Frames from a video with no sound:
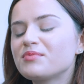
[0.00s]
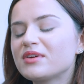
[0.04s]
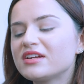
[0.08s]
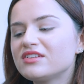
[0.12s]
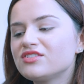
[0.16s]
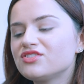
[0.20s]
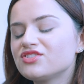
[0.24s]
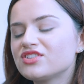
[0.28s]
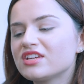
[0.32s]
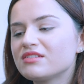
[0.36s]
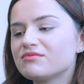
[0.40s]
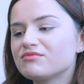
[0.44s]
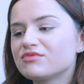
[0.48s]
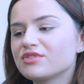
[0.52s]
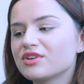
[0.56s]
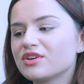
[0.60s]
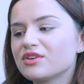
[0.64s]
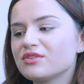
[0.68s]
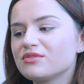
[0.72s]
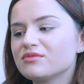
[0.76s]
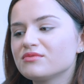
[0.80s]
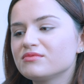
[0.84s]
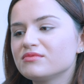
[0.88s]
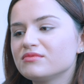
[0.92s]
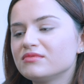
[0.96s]
apprenticeship
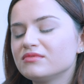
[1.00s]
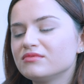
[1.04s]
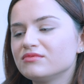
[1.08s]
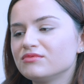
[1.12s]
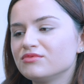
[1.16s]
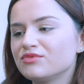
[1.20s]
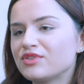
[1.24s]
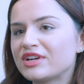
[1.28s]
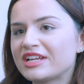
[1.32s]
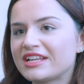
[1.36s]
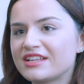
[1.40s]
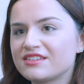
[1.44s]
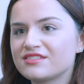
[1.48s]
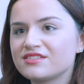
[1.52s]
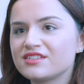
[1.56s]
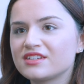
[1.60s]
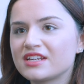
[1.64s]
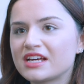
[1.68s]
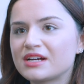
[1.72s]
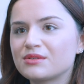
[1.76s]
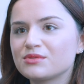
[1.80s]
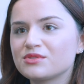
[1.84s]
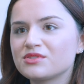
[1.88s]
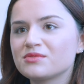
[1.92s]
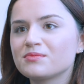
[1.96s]
route really stood
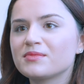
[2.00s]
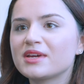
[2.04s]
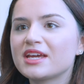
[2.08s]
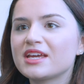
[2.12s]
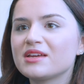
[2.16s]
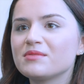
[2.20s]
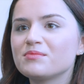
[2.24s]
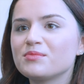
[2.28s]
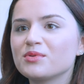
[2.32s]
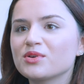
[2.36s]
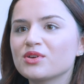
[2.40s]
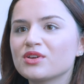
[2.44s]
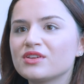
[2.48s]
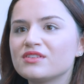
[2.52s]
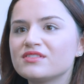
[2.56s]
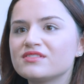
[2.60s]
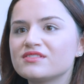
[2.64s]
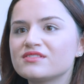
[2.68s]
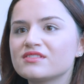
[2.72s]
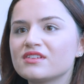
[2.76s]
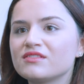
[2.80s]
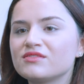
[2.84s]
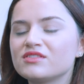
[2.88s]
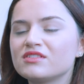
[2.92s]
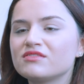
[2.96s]
out to me
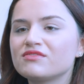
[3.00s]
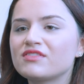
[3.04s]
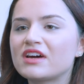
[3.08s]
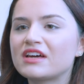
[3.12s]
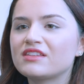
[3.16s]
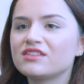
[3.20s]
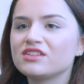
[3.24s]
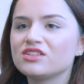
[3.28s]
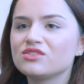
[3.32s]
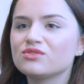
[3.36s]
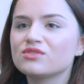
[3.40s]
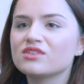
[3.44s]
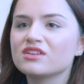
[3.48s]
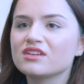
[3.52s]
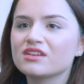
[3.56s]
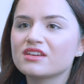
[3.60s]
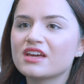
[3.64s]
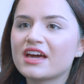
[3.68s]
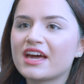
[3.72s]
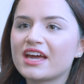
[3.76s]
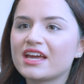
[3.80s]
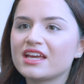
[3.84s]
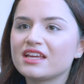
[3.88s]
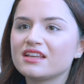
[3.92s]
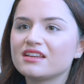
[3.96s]
because of the fact that you can
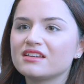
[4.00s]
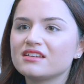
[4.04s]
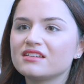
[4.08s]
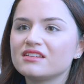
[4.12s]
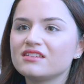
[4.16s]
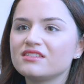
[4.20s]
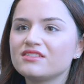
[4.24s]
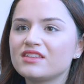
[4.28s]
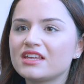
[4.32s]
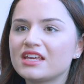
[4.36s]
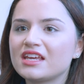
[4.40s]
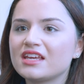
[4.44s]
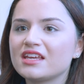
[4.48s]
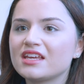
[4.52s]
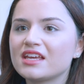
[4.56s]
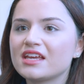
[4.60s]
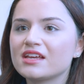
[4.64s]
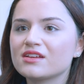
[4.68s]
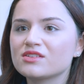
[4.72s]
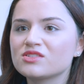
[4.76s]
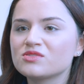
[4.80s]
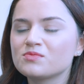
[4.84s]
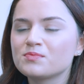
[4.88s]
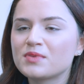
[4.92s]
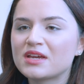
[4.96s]
gain the
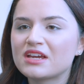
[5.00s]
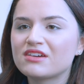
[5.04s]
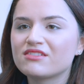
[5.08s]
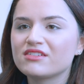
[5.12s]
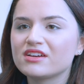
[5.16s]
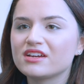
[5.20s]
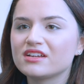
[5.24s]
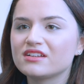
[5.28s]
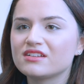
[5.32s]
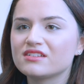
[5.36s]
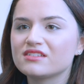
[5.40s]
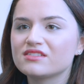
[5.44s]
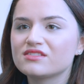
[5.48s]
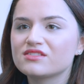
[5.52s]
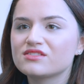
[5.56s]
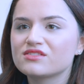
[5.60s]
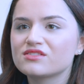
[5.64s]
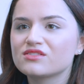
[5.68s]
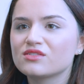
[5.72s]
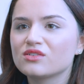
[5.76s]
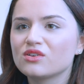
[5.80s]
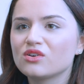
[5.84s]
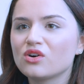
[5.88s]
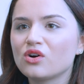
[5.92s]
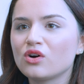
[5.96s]

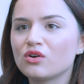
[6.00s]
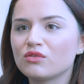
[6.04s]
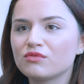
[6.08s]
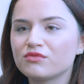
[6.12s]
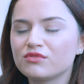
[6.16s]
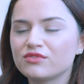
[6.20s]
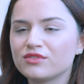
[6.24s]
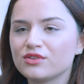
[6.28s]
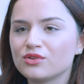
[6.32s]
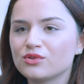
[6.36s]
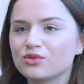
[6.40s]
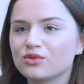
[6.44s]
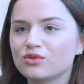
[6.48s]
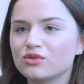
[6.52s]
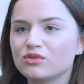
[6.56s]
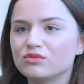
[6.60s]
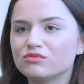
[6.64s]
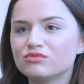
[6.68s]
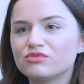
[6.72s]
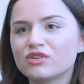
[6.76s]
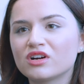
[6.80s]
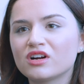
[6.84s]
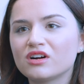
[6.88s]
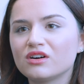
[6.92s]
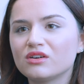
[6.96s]
experience of your
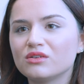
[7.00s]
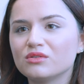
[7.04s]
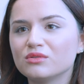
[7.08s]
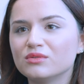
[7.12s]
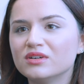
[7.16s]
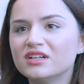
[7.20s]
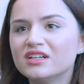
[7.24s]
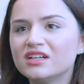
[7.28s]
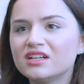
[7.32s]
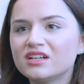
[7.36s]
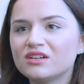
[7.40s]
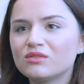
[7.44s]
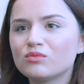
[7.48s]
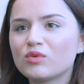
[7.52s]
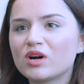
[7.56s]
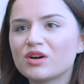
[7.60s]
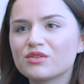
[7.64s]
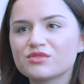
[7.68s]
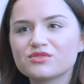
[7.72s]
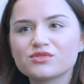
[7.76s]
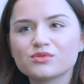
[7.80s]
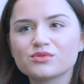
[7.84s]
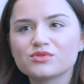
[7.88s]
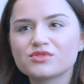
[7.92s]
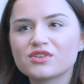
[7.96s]
role
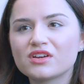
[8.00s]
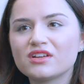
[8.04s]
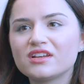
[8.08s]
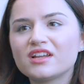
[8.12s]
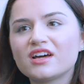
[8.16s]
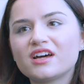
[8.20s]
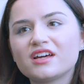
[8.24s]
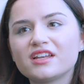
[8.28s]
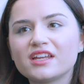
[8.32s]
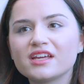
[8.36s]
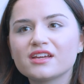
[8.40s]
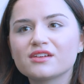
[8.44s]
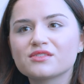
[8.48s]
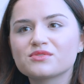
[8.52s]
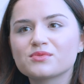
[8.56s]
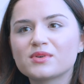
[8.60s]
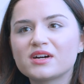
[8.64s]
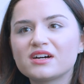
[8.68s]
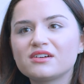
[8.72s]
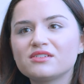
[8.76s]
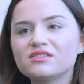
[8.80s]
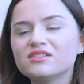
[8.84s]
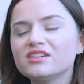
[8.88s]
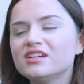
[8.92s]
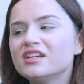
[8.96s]
whilst also learning as
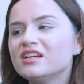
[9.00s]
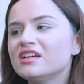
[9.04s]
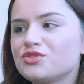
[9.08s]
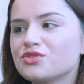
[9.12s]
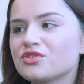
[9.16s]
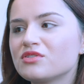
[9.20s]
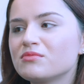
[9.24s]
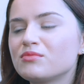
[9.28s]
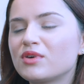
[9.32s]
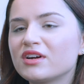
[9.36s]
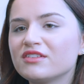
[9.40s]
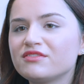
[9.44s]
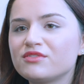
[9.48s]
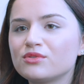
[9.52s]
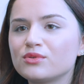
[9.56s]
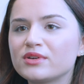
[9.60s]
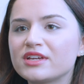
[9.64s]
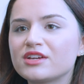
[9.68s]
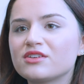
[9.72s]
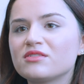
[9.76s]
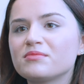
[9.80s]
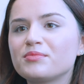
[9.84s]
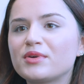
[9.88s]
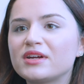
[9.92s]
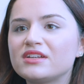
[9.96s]
well. During my
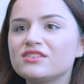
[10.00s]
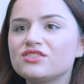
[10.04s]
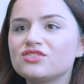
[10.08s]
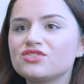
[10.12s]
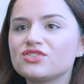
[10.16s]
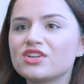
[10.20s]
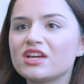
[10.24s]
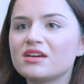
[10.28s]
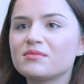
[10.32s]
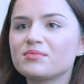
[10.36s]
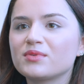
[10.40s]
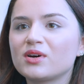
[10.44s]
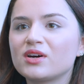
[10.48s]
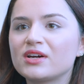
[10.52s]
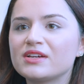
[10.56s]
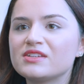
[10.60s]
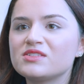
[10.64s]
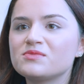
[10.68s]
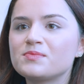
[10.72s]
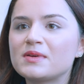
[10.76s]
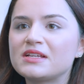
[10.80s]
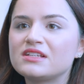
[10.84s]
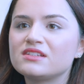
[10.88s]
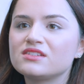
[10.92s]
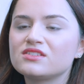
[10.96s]
4-year apprenticeship, I
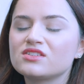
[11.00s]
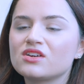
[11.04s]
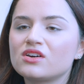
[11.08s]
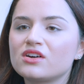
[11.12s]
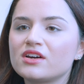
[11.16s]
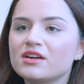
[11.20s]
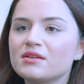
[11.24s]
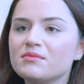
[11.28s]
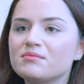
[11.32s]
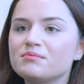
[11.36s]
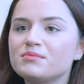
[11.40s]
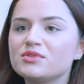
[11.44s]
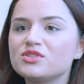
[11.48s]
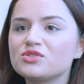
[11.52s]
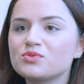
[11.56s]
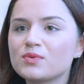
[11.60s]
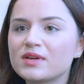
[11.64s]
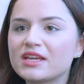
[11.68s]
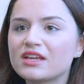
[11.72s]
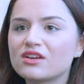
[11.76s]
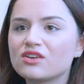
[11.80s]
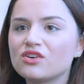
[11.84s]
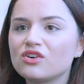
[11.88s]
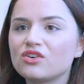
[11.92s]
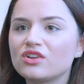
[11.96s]
spent time
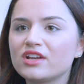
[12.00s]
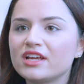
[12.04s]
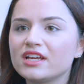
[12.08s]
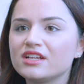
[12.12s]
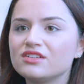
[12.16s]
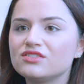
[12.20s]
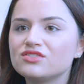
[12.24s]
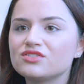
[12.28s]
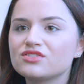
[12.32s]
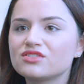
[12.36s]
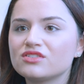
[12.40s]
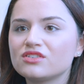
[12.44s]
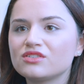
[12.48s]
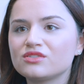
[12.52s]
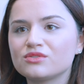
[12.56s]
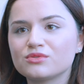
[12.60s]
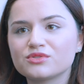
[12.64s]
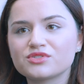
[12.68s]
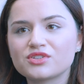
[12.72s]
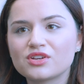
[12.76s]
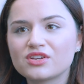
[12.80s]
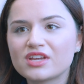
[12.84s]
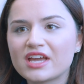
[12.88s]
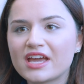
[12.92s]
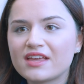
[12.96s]
between college and
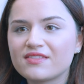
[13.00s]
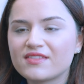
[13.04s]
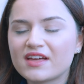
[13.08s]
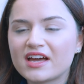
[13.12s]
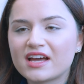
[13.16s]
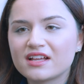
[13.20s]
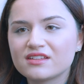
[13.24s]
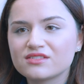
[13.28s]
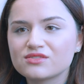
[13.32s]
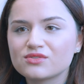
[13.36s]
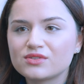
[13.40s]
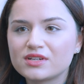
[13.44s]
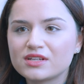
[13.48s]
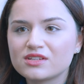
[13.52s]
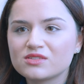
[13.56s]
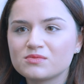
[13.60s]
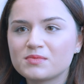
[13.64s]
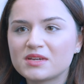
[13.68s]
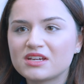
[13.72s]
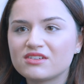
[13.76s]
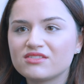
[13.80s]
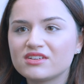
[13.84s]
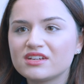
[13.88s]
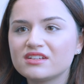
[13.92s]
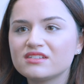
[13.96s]
also getting the hands-on
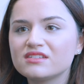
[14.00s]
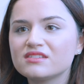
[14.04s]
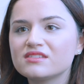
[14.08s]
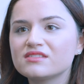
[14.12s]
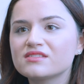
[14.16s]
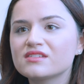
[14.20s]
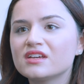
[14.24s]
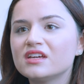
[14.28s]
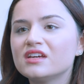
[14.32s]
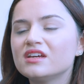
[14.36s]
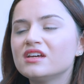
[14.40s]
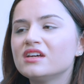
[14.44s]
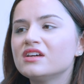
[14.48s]
experience.